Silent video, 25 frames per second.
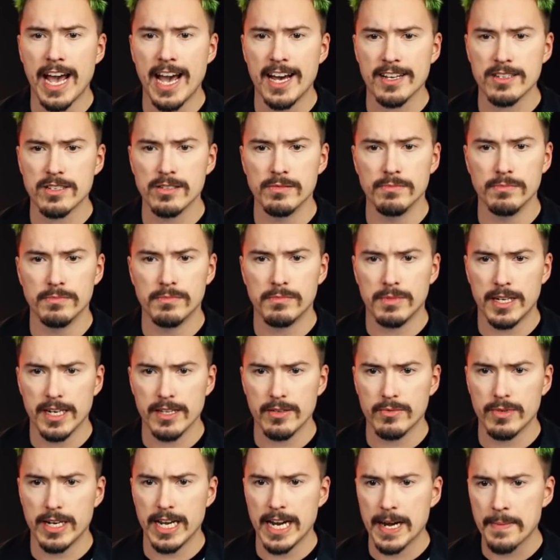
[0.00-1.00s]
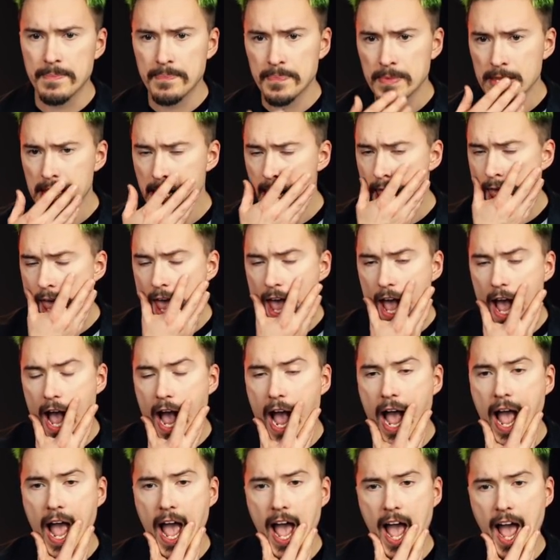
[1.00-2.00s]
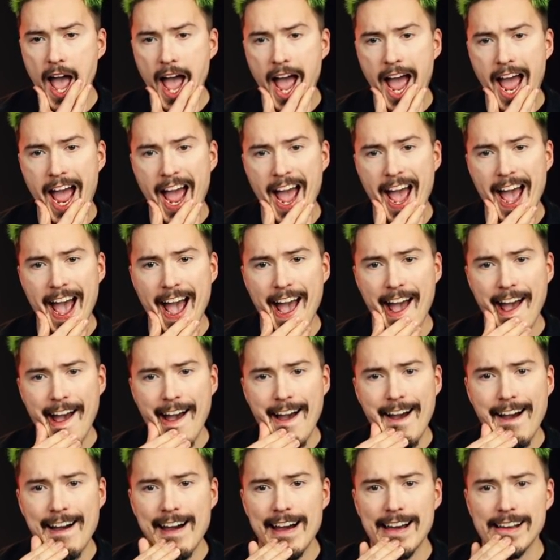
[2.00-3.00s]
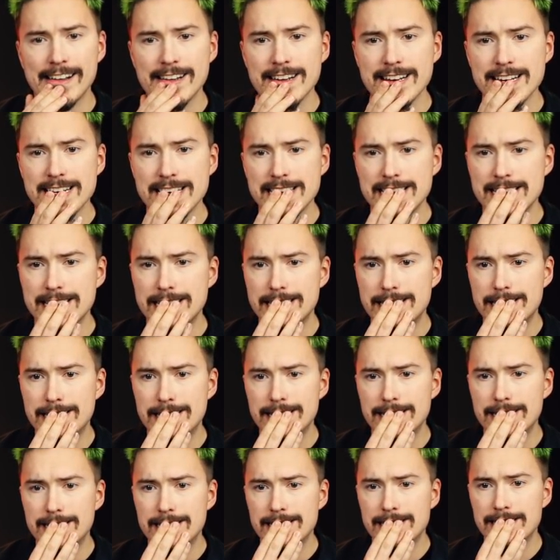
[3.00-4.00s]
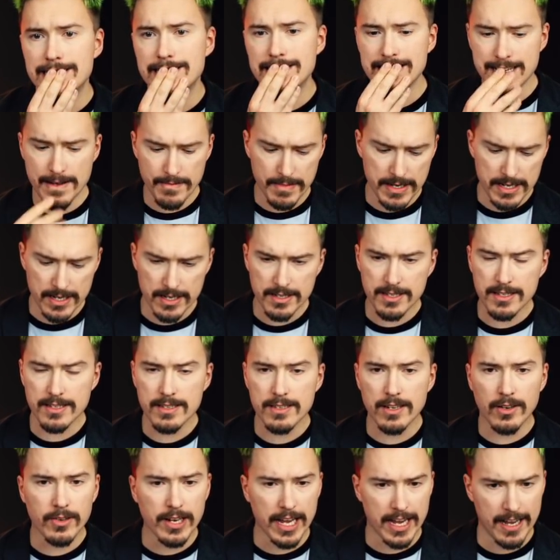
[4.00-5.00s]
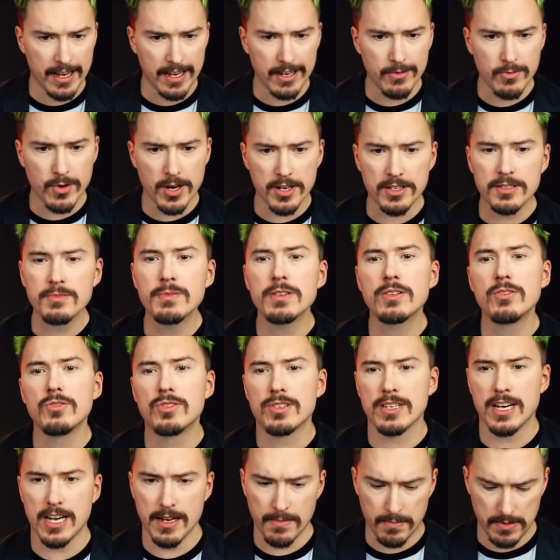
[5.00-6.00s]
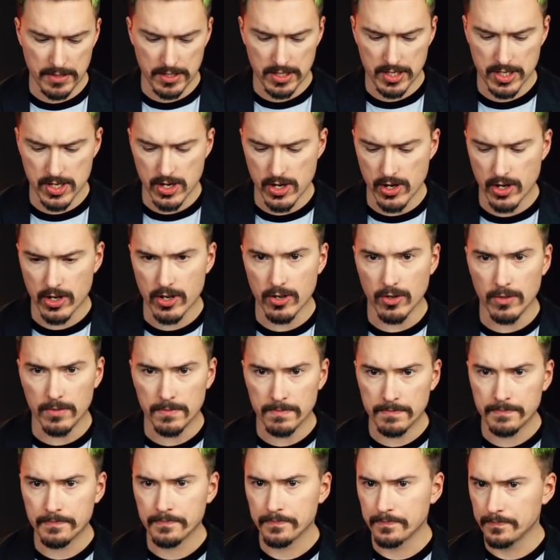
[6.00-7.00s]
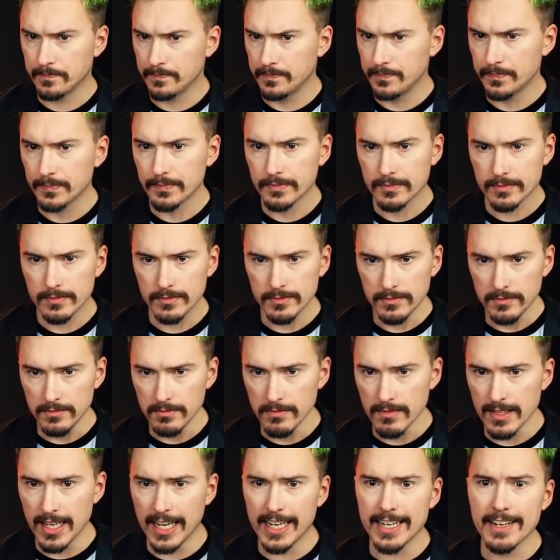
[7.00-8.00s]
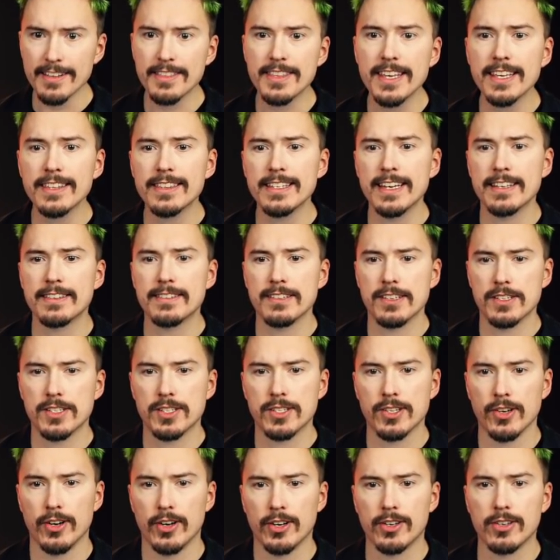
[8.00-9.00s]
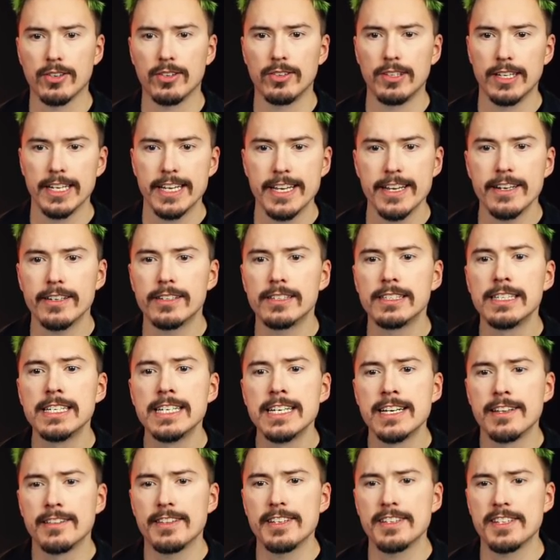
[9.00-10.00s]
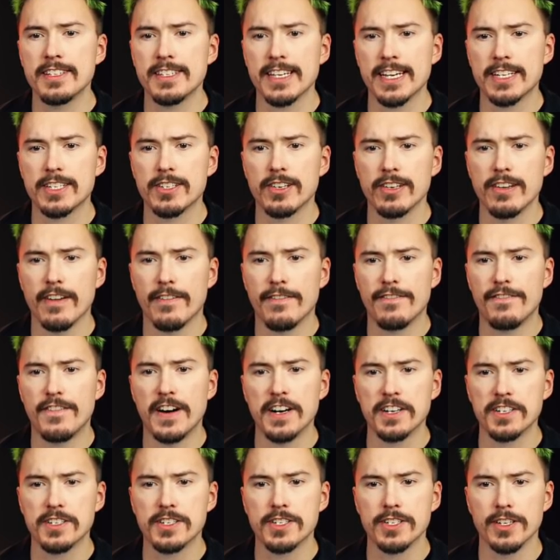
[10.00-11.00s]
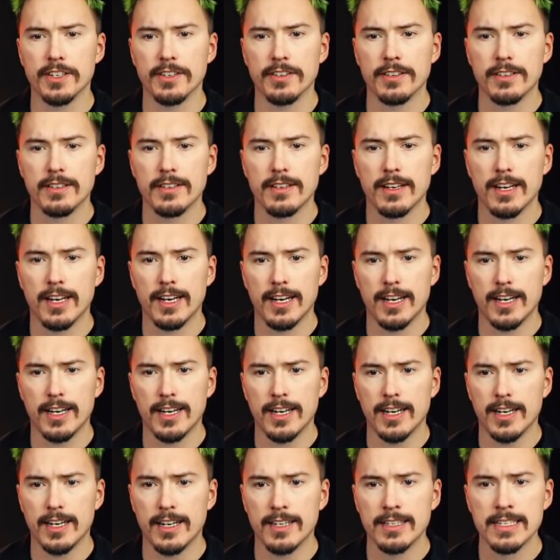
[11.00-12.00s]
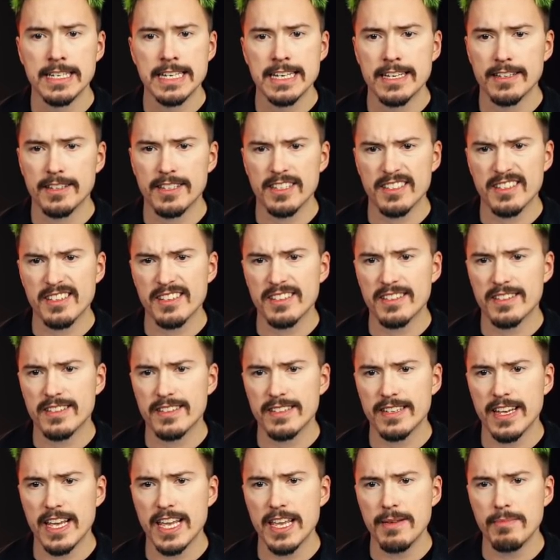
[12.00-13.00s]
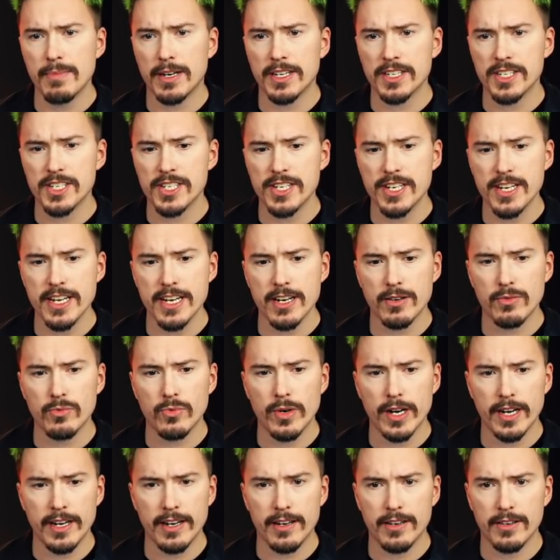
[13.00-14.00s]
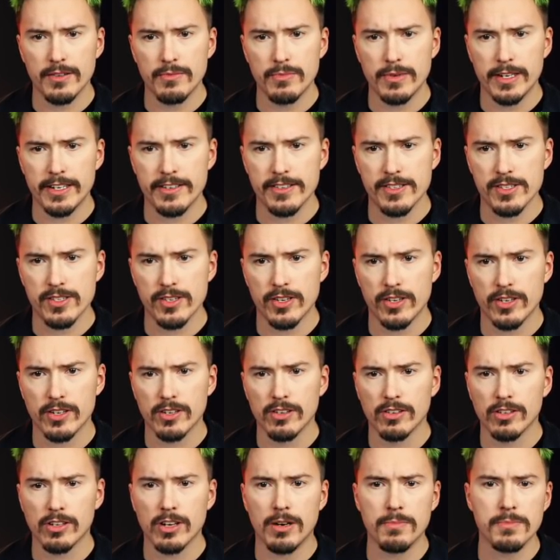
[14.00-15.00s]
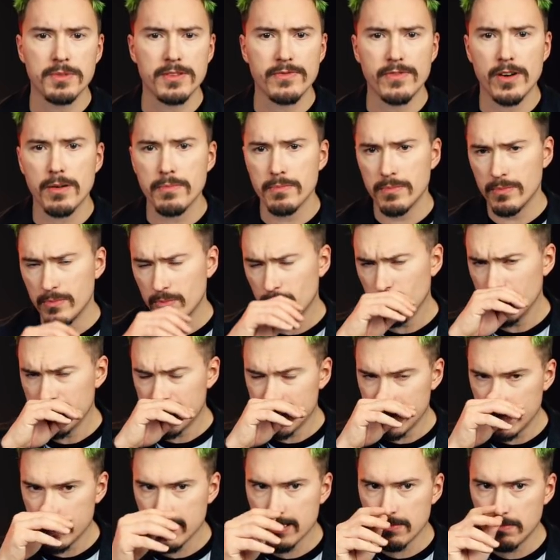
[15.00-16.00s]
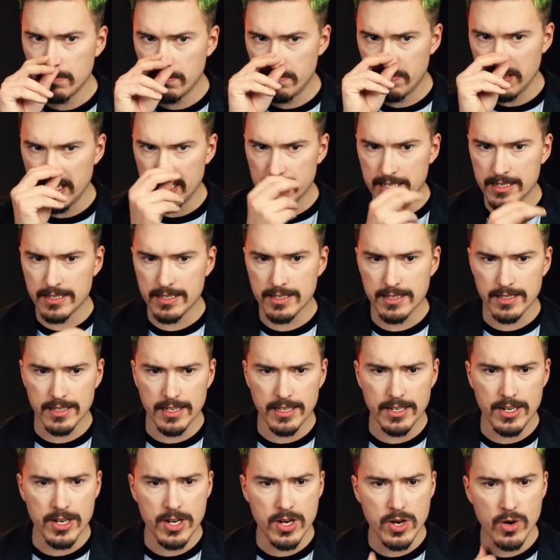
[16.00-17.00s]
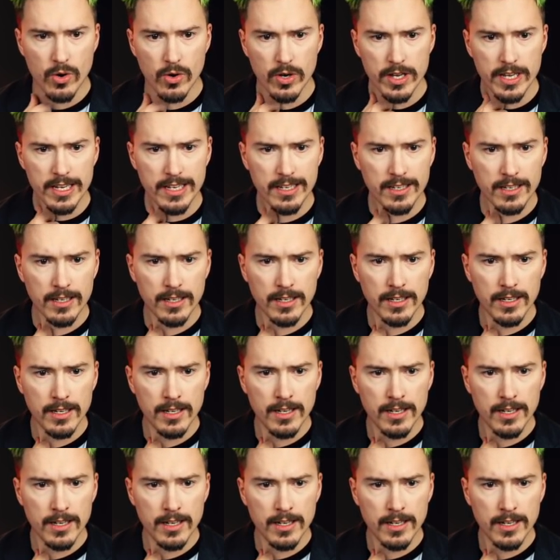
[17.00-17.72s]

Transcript: Atom, by the way. Let me just, okay, it wants me to type circle. And I think that circle here, this is actually a function. Doesn't say much here where circle comes from, which is a bit annoying.